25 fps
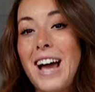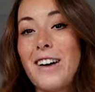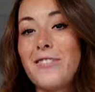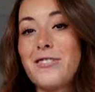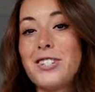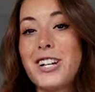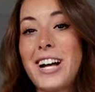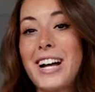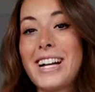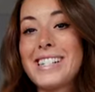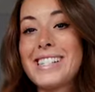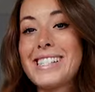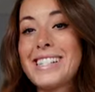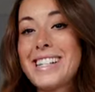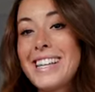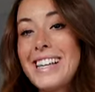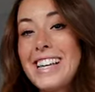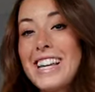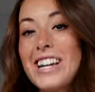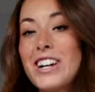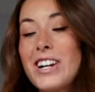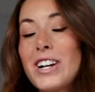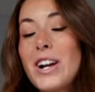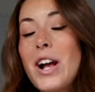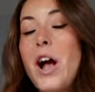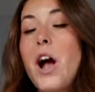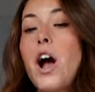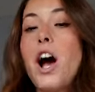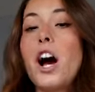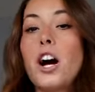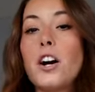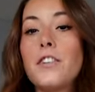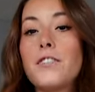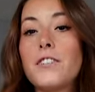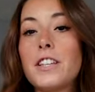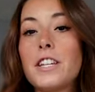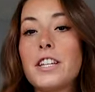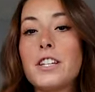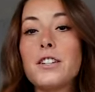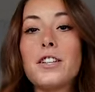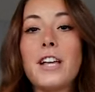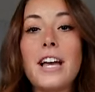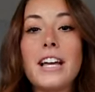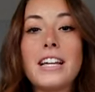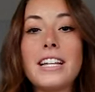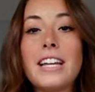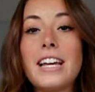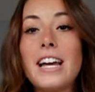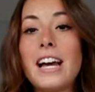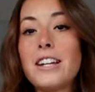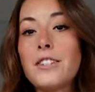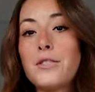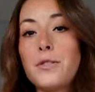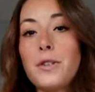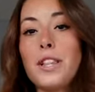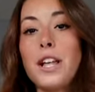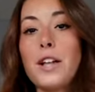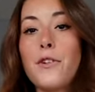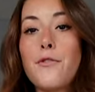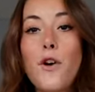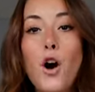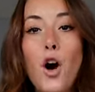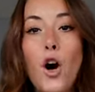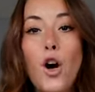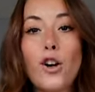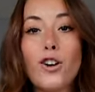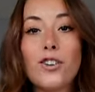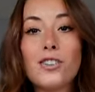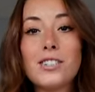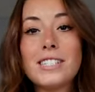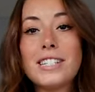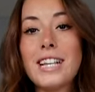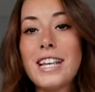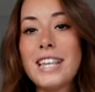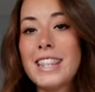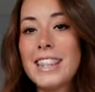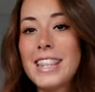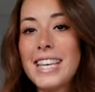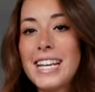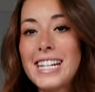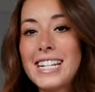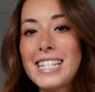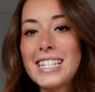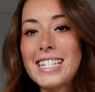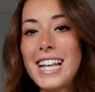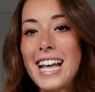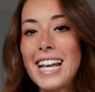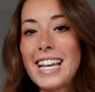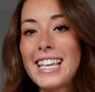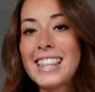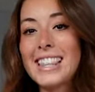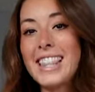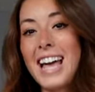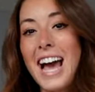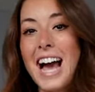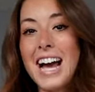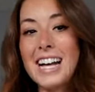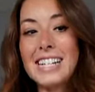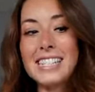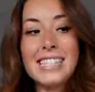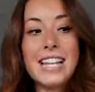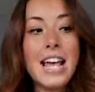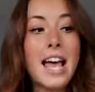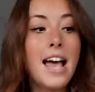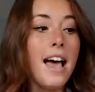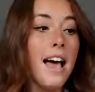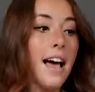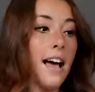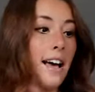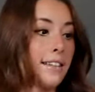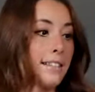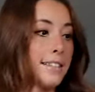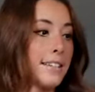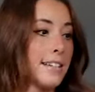have you guys here. Hopefully you like it. I do a lot of hauls and things like that. And